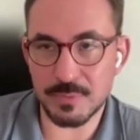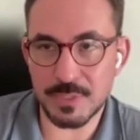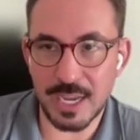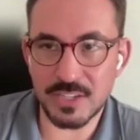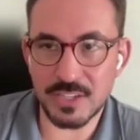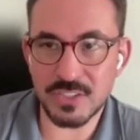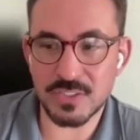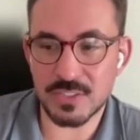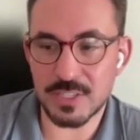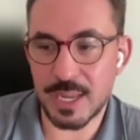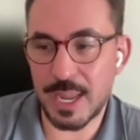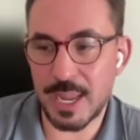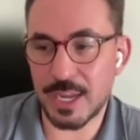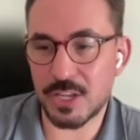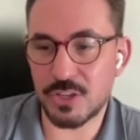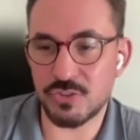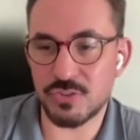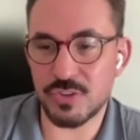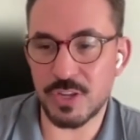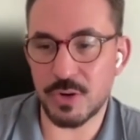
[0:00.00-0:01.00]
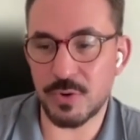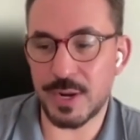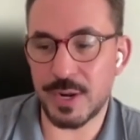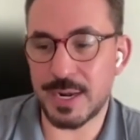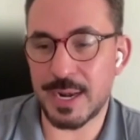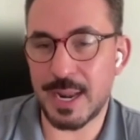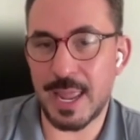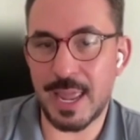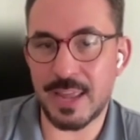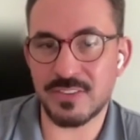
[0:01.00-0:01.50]
So I give it some text and say, hey,
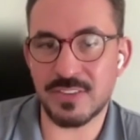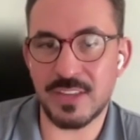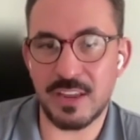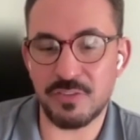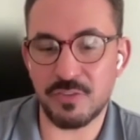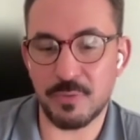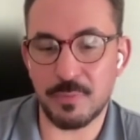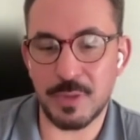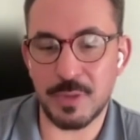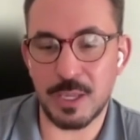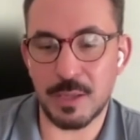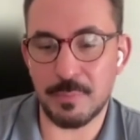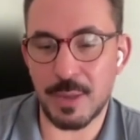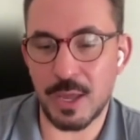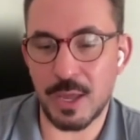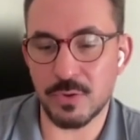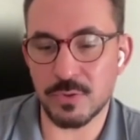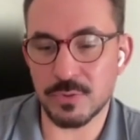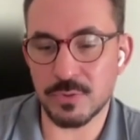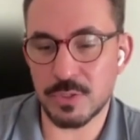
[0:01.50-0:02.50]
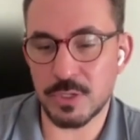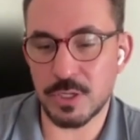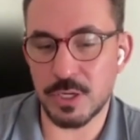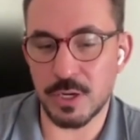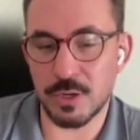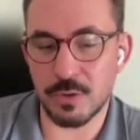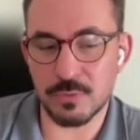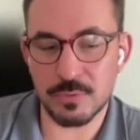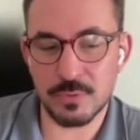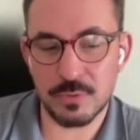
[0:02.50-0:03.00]
can you generate an essay for me
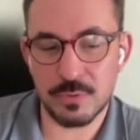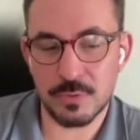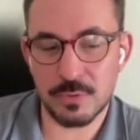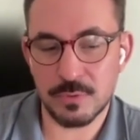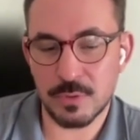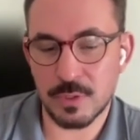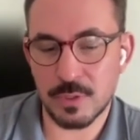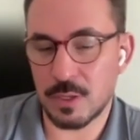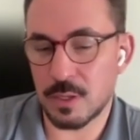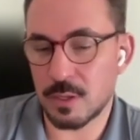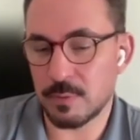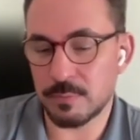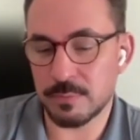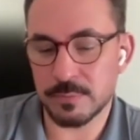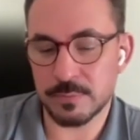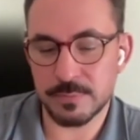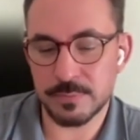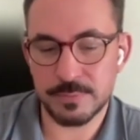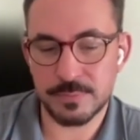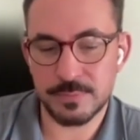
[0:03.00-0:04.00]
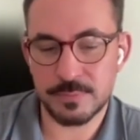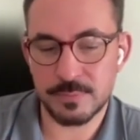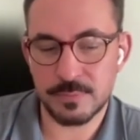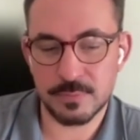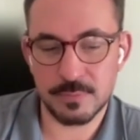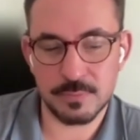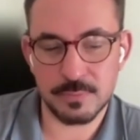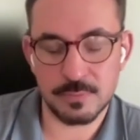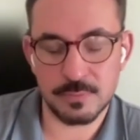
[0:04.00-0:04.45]
about, you know,